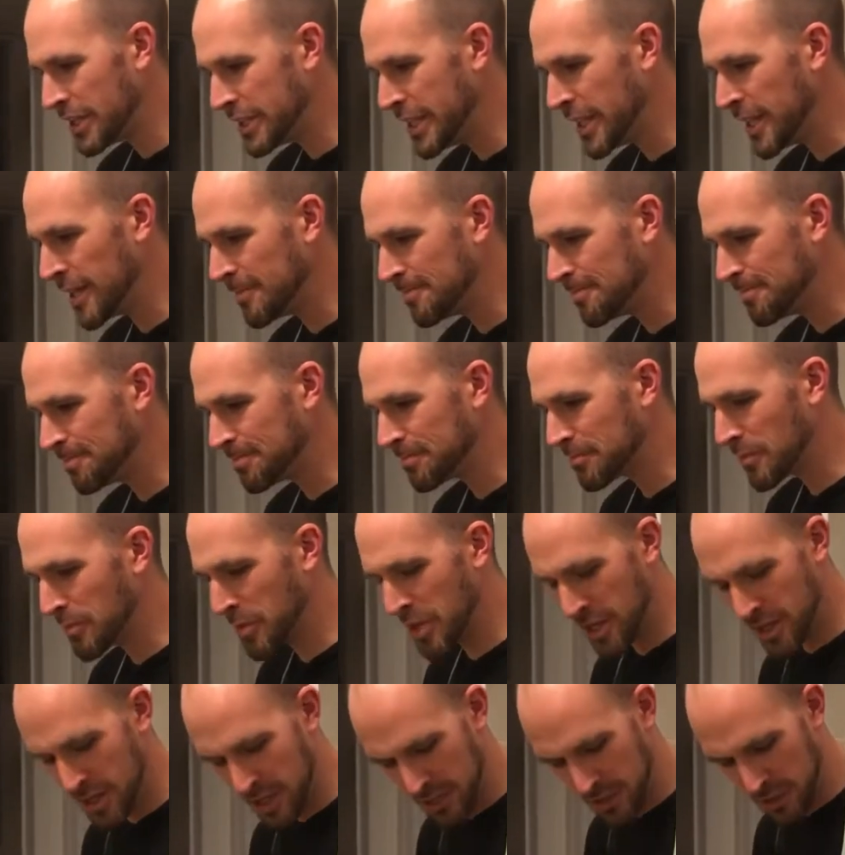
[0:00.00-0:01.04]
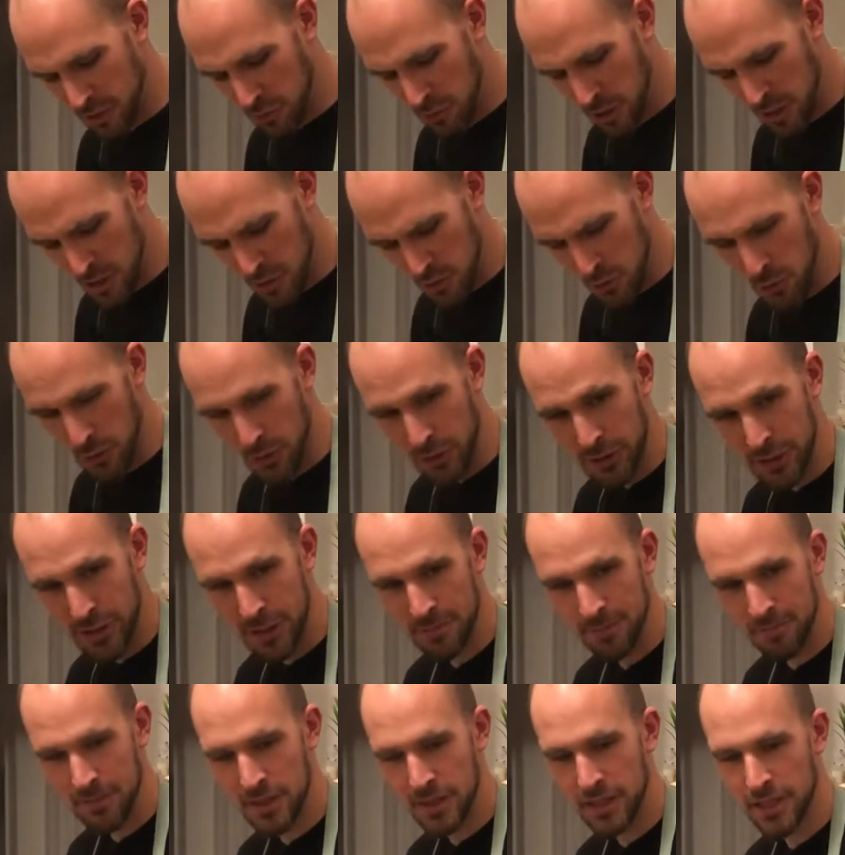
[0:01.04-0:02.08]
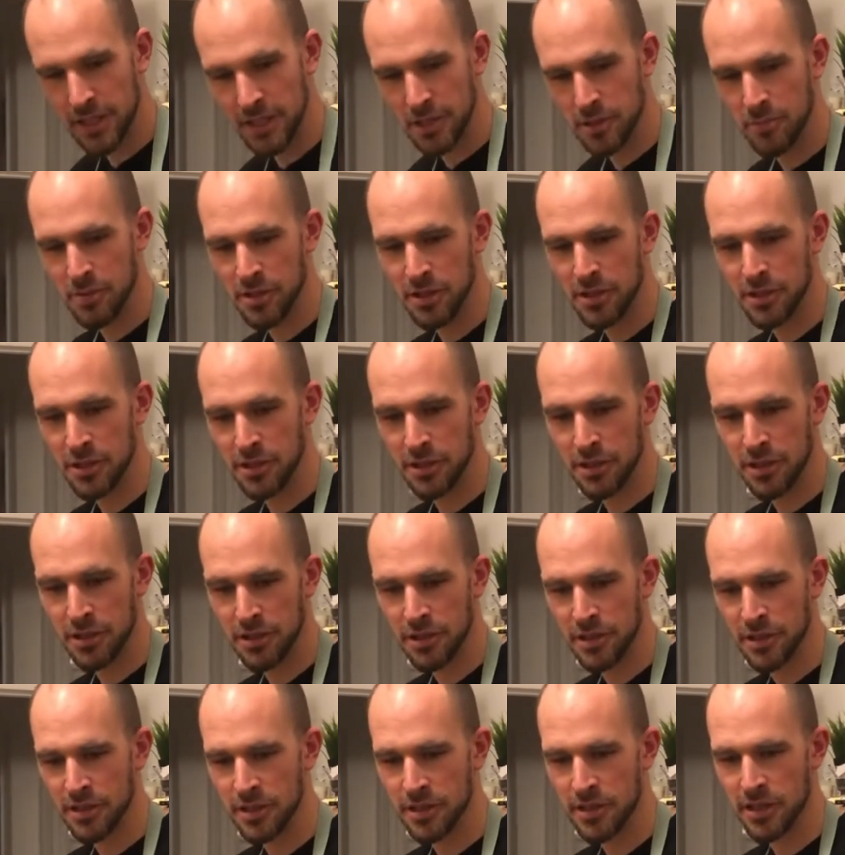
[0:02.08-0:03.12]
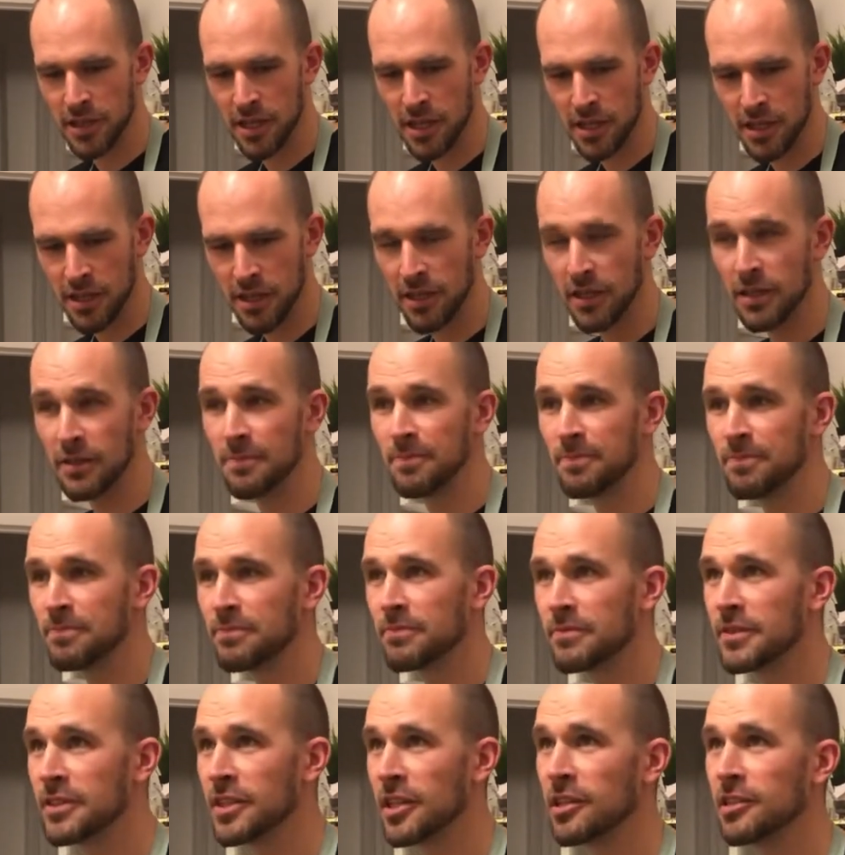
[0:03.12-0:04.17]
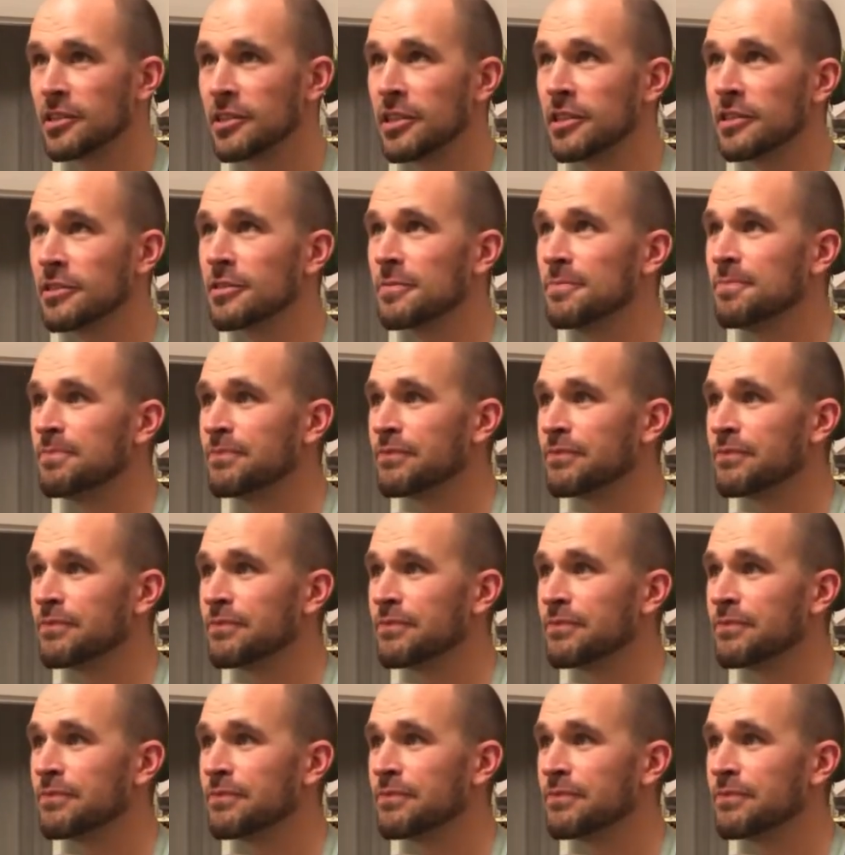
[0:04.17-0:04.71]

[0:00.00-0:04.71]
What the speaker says: yeah, but I think it's quite old. I think it's been in here since like the 60s.